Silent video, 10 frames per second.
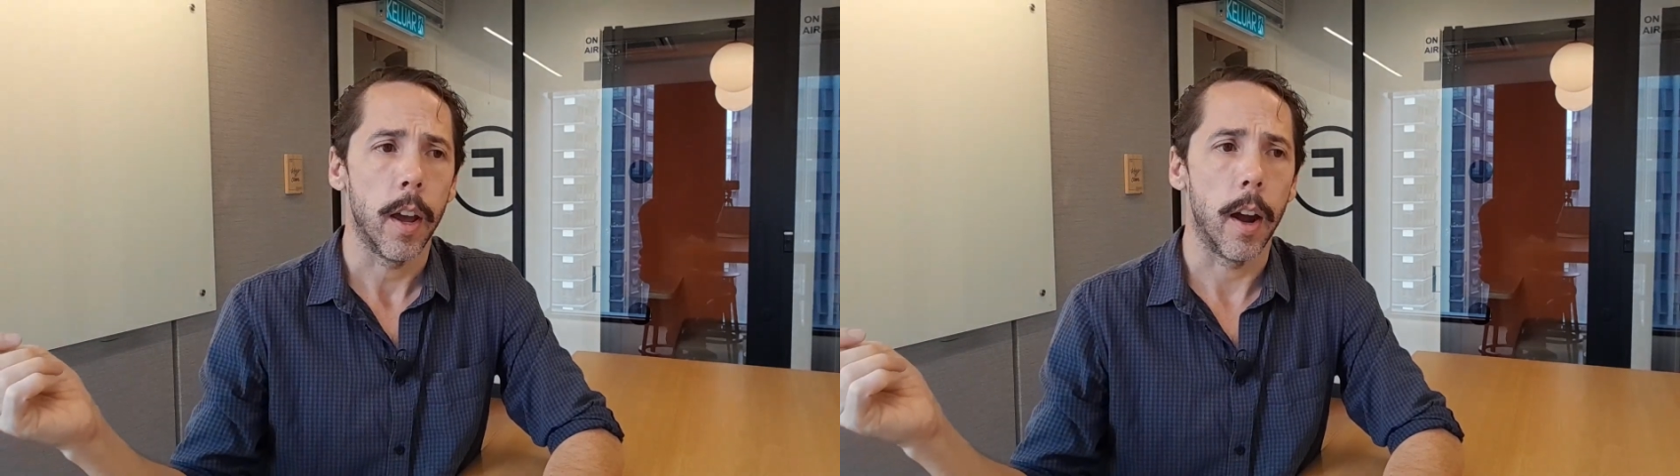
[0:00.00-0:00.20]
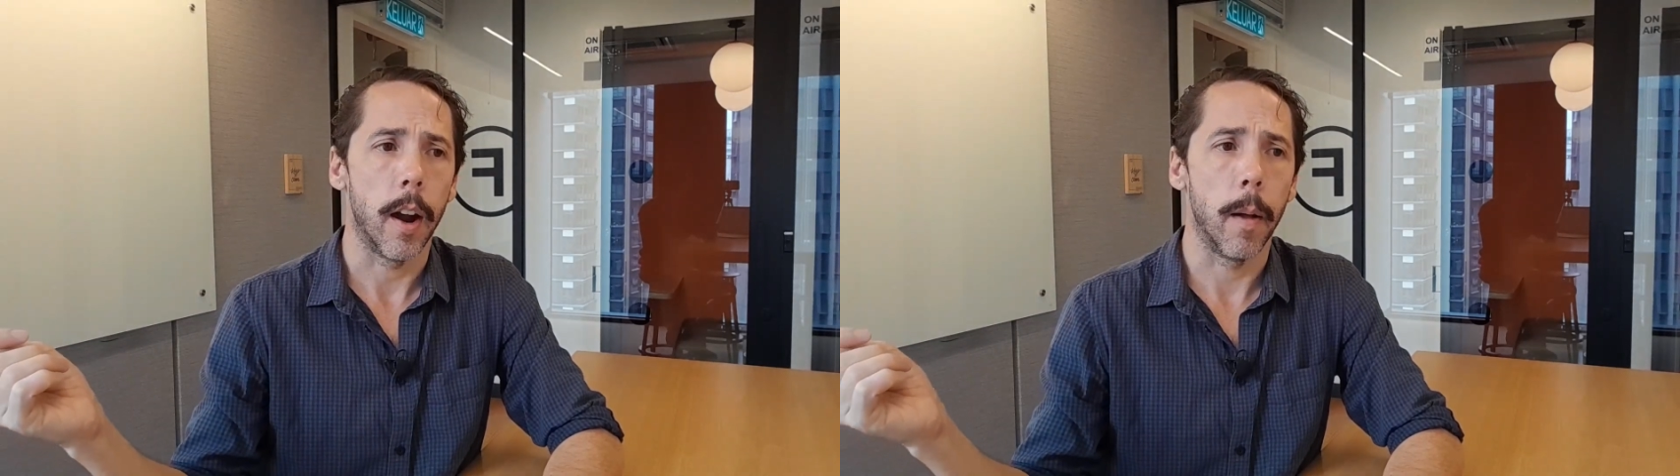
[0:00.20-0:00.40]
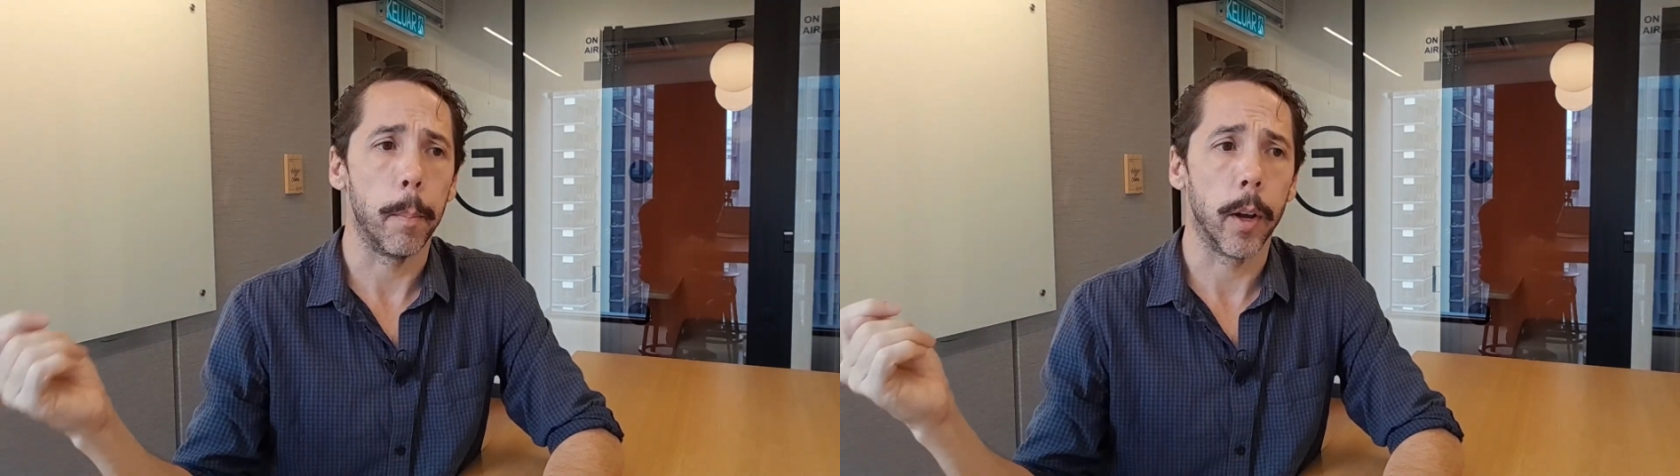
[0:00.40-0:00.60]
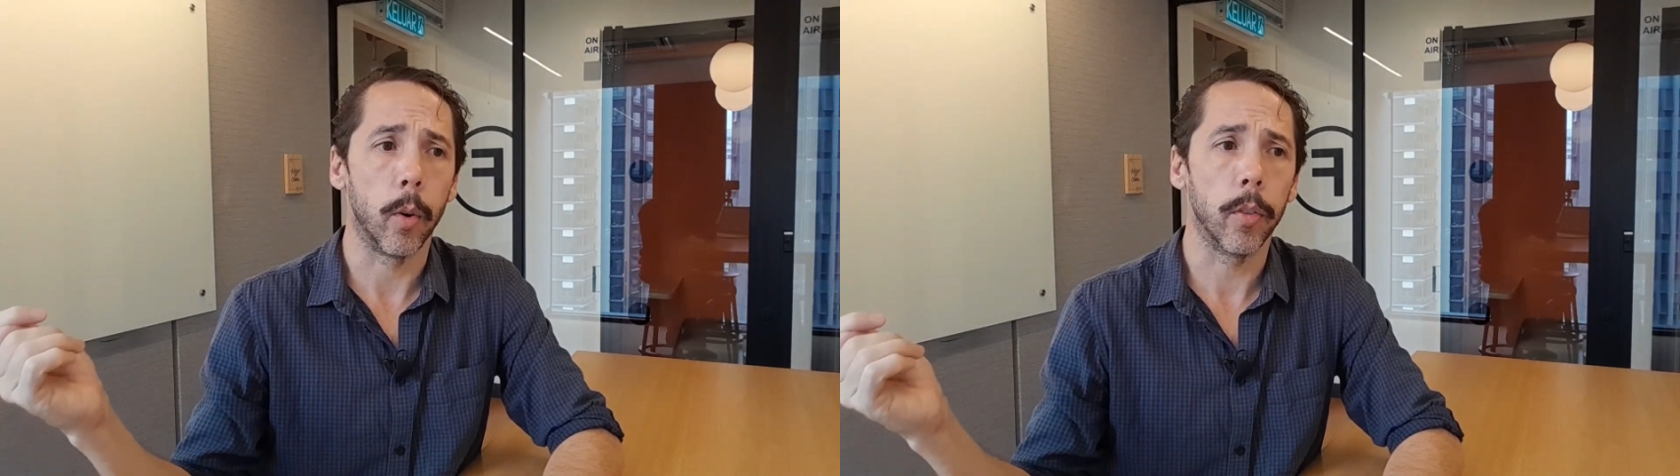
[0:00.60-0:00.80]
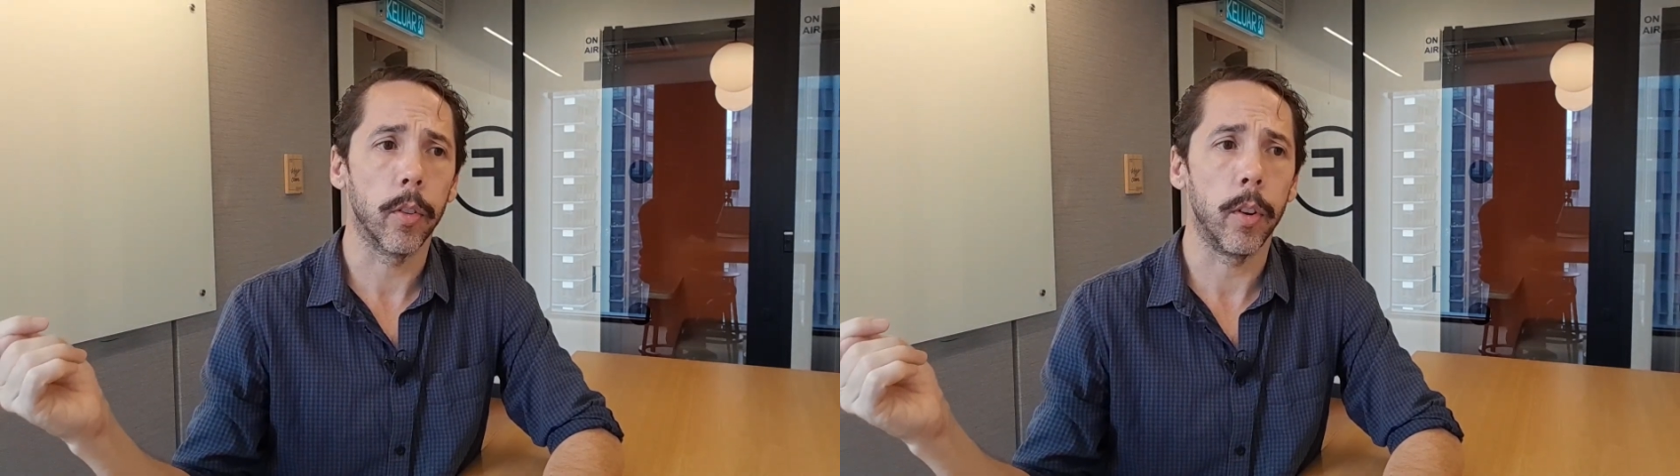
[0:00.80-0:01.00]
Uh, but
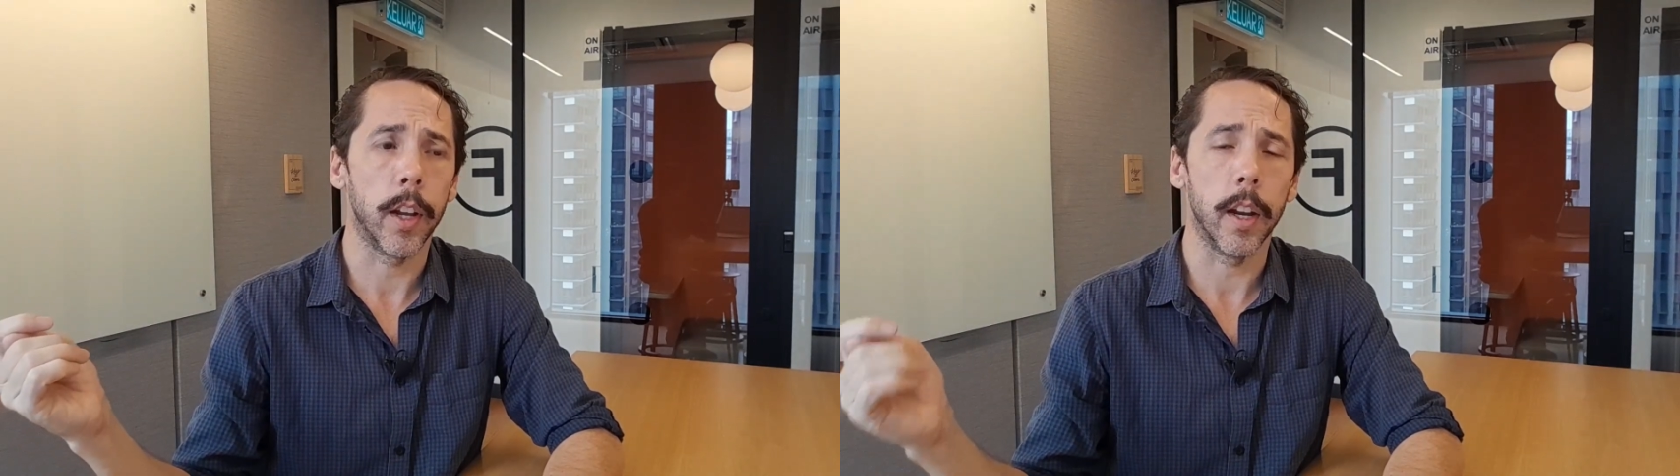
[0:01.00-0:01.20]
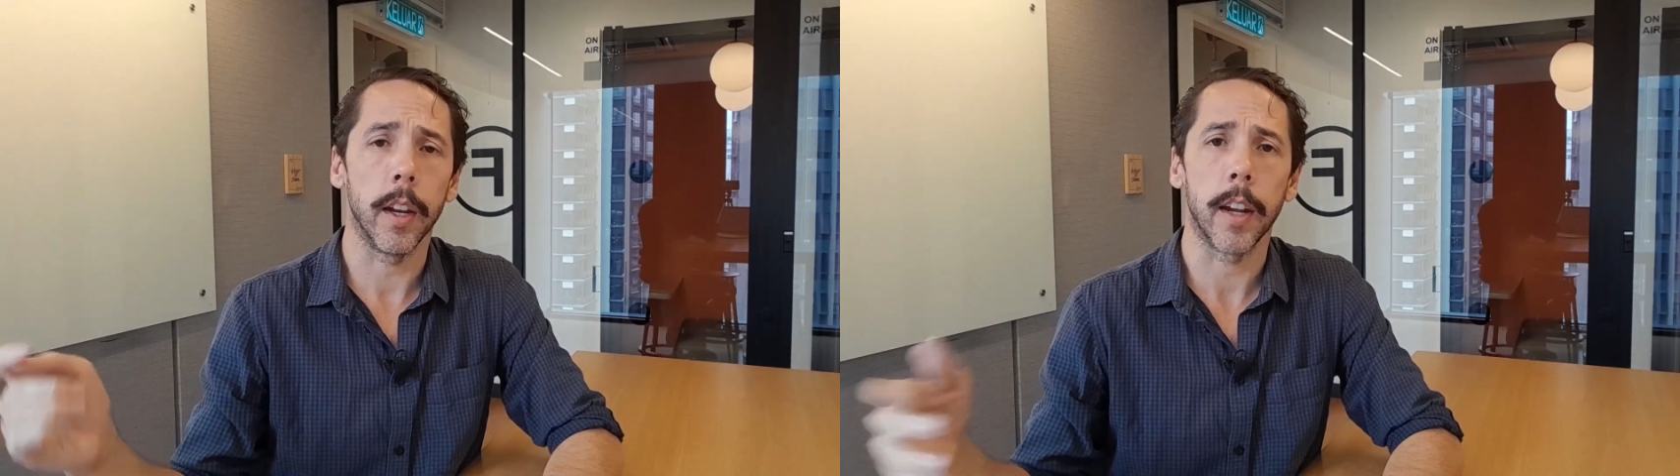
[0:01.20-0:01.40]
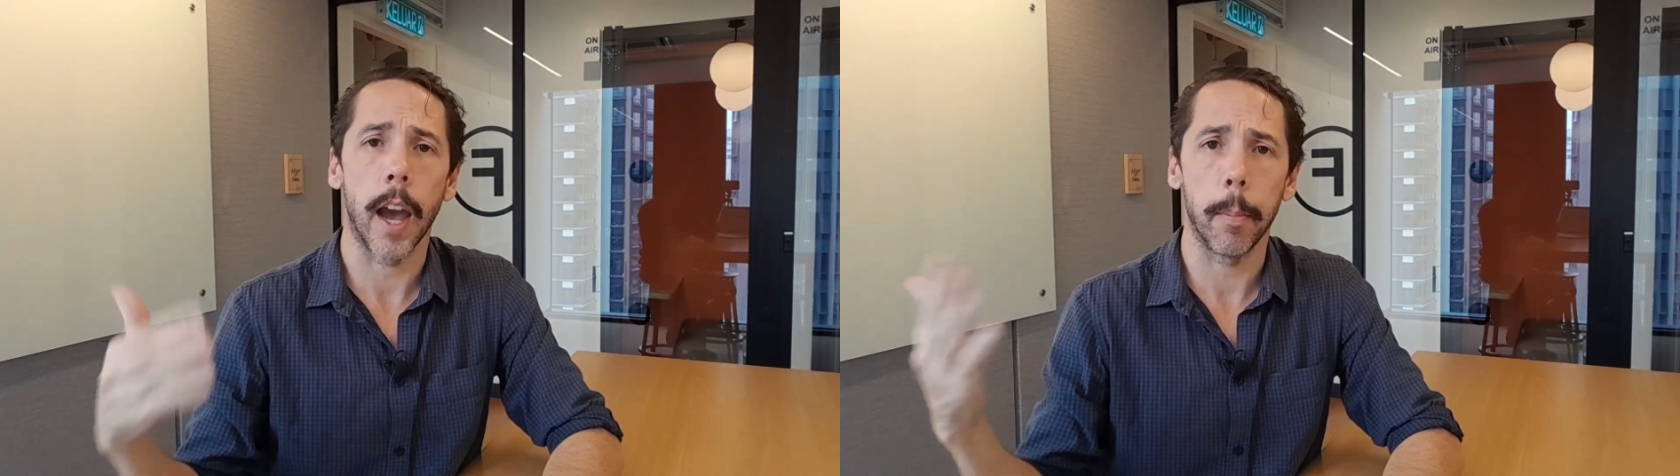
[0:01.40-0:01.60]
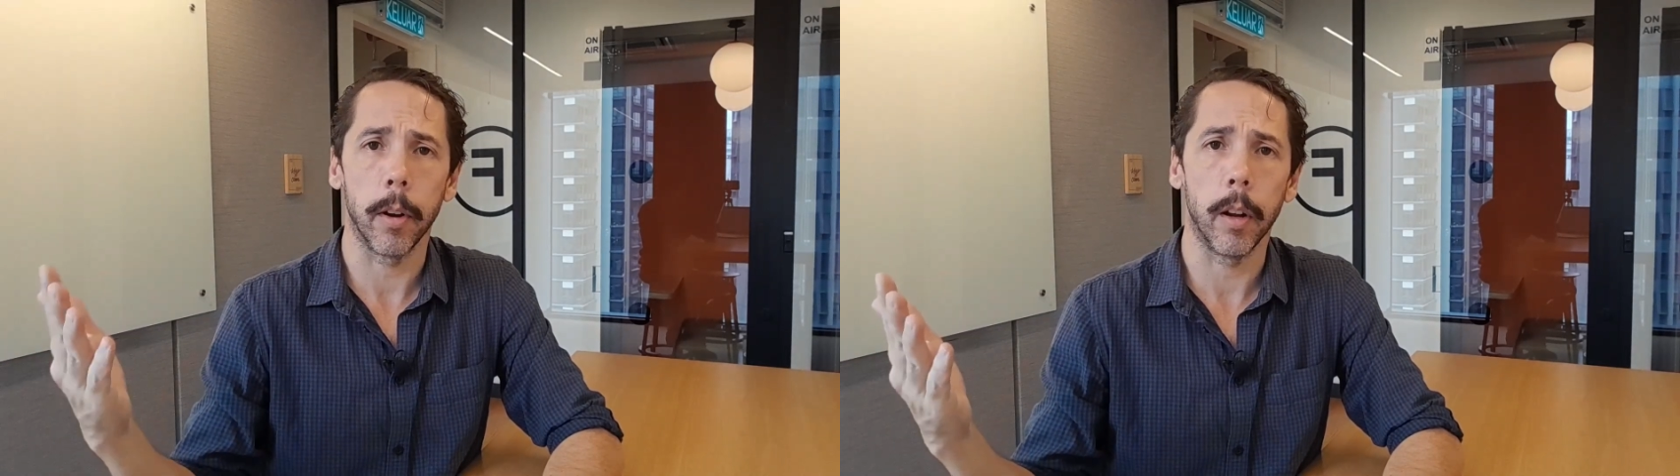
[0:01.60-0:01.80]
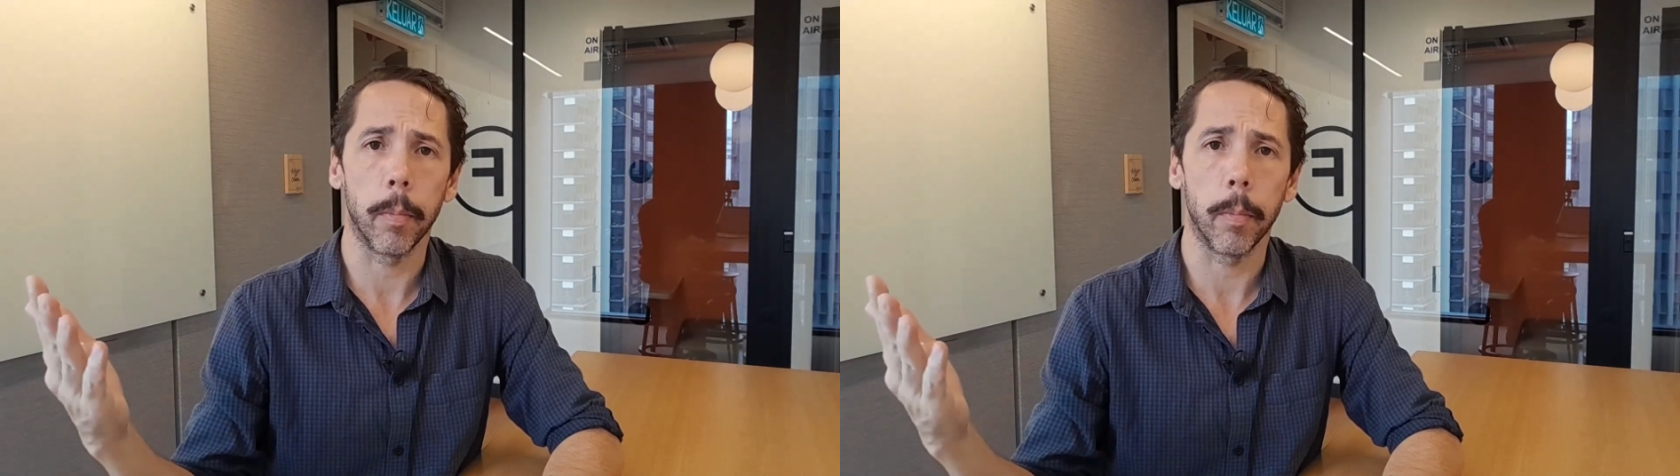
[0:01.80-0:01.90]
also getting capital